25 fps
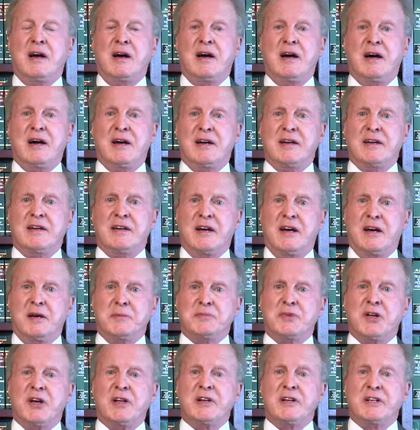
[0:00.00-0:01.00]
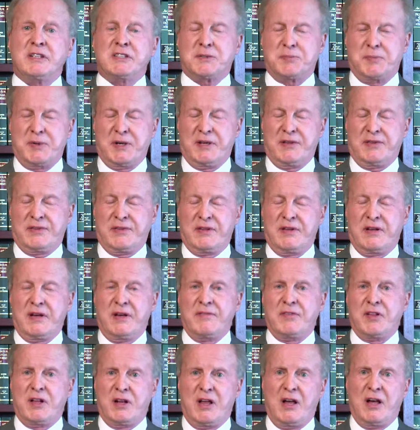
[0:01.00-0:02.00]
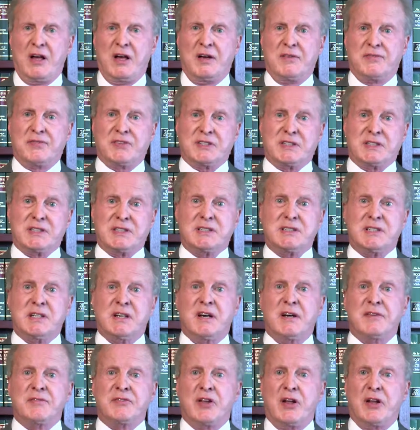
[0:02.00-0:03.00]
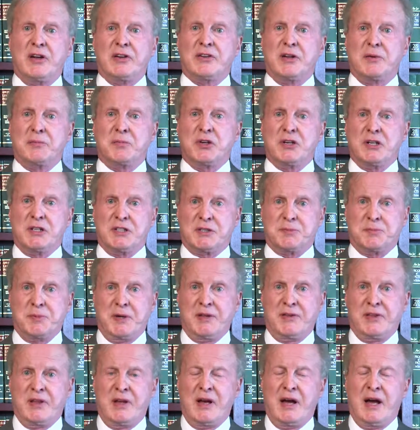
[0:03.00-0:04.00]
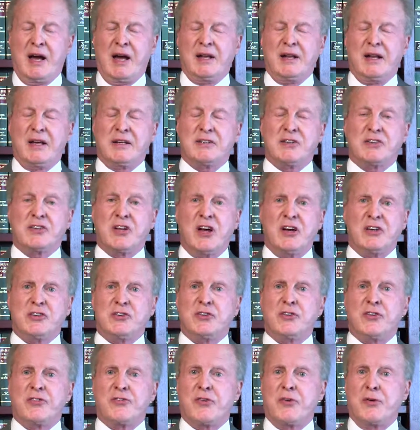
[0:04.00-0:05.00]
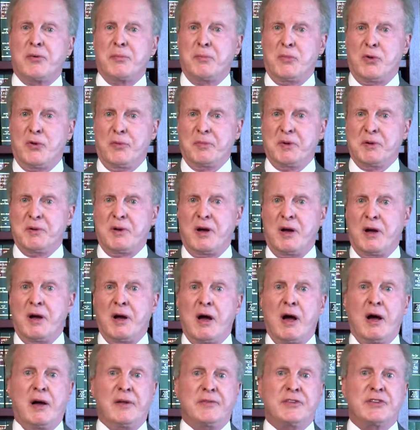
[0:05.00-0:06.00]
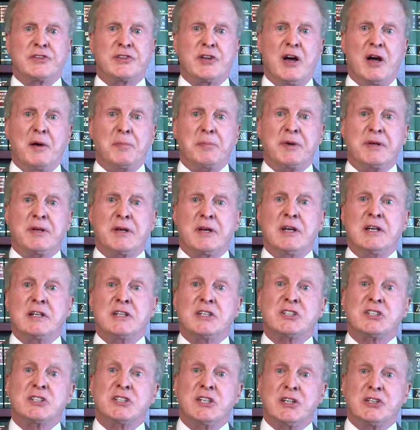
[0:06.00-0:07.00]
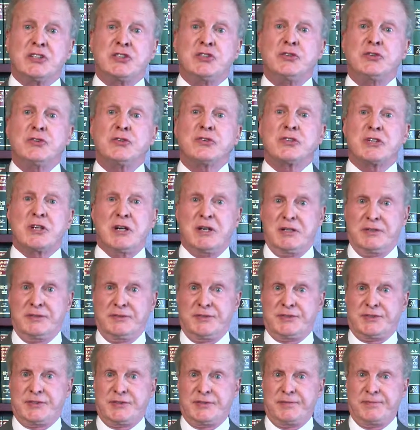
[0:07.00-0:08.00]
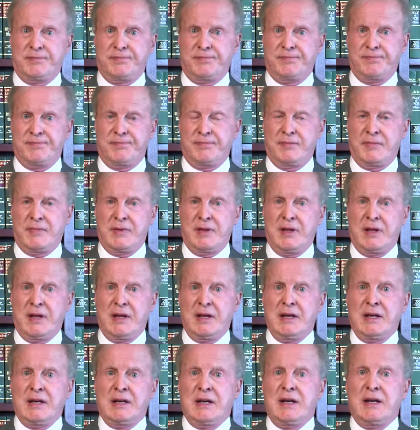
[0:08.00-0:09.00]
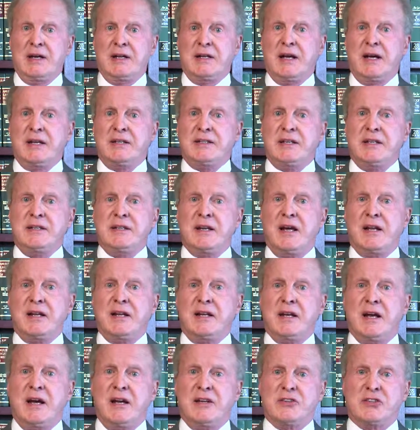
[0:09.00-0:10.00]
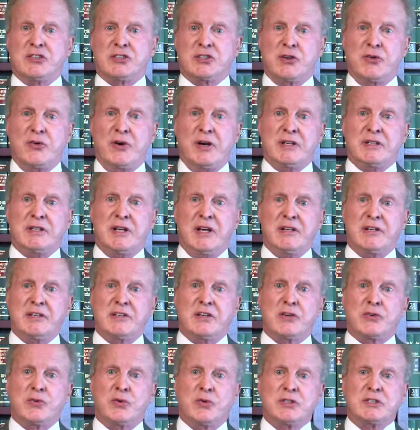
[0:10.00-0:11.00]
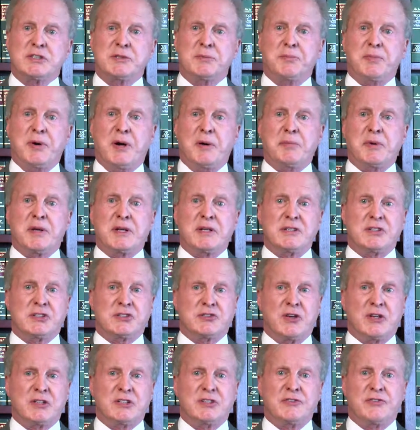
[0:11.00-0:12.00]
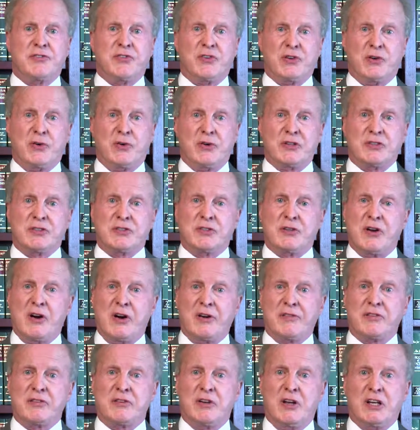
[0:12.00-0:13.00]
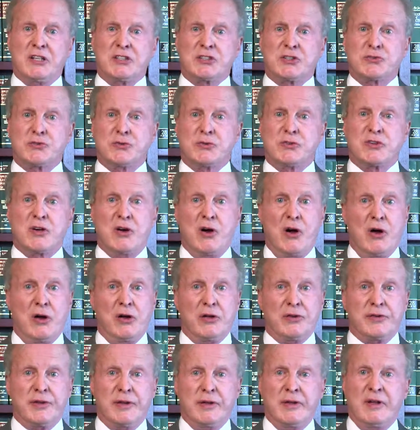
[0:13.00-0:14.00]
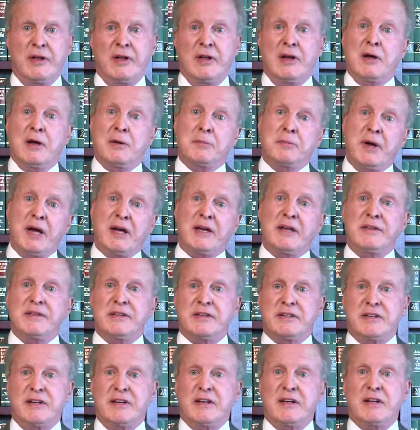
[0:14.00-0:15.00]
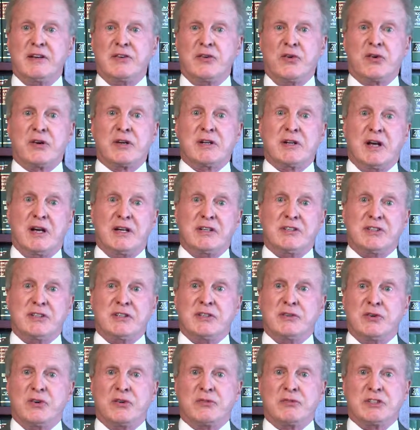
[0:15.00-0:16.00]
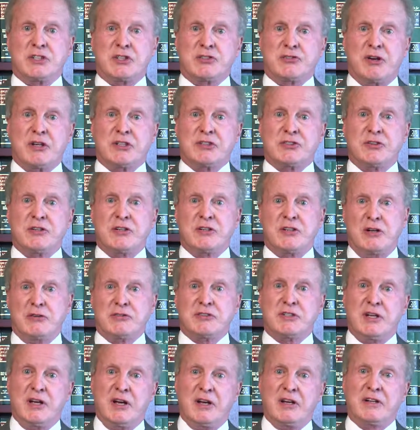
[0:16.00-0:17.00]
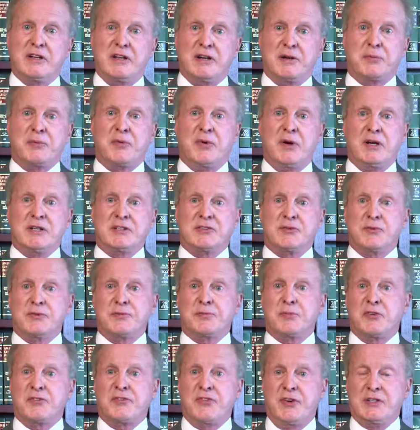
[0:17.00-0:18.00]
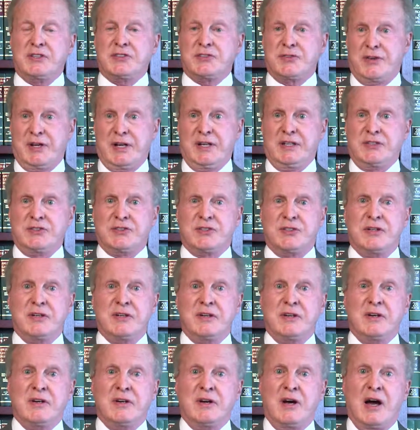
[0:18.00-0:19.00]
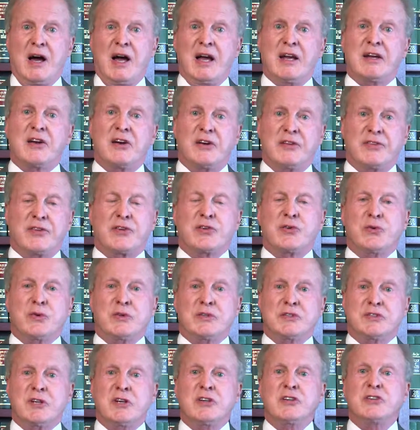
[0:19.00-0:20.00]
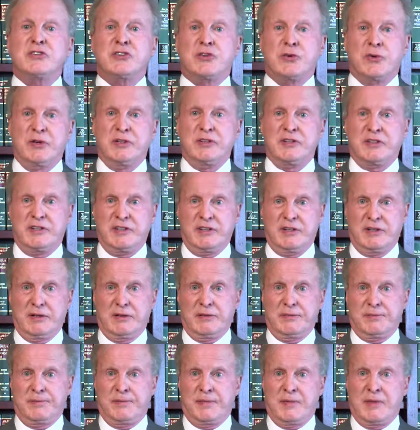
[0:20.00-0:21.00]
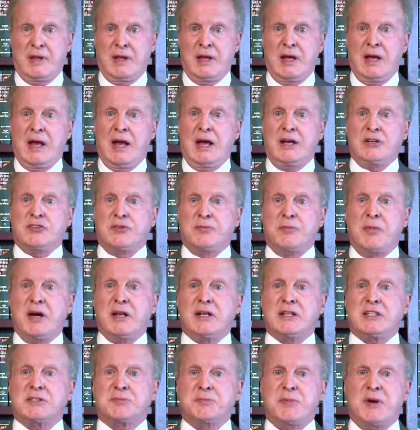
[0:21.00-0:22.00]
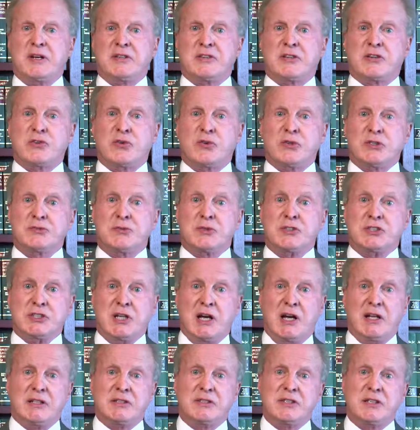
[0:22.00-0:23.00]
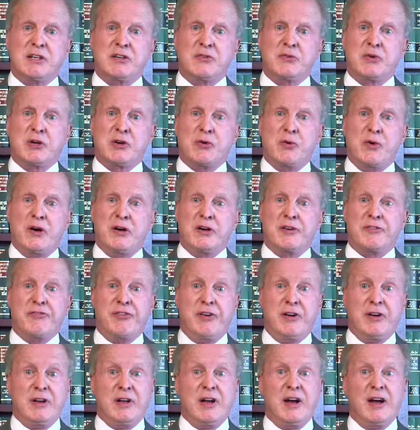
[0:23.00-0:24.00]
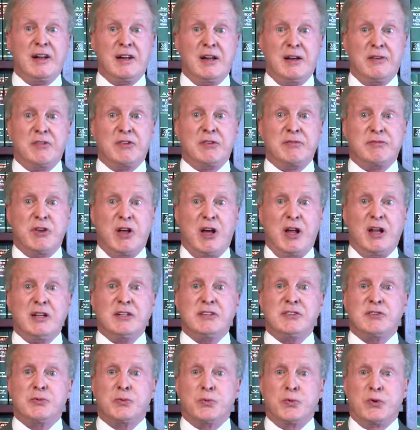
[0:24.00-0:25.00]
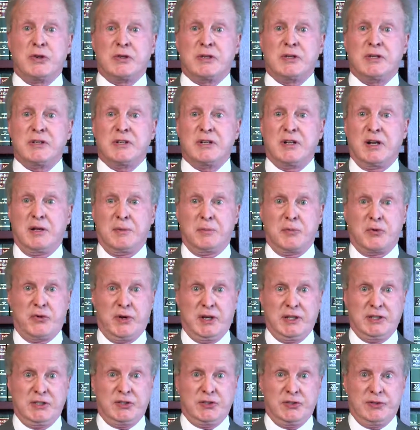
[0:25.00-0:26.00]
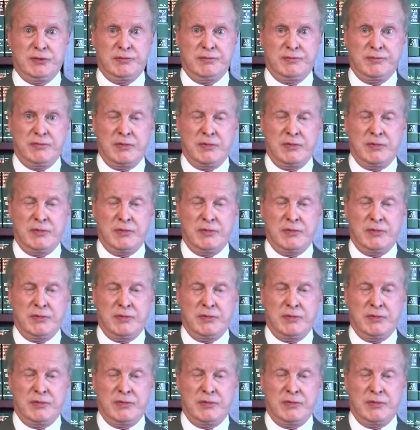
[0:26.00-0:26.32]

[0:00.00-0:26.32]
Hi, I'm Don Hudspeth of the Law Offices of Donald W. Hudspeth. I'd like to talk to you for a moment on the topic, stick to your guns. In 1999 or so, I attended a course in public instruction for lawyers at Harvard Law School called Making the Deal in Organizing or Restructuring Closely Held Enterprise with Professor H. I called the course Doing the Deal. As you might expect, the course was challenging and required a fairly high level of knowledge, work, and deliberation.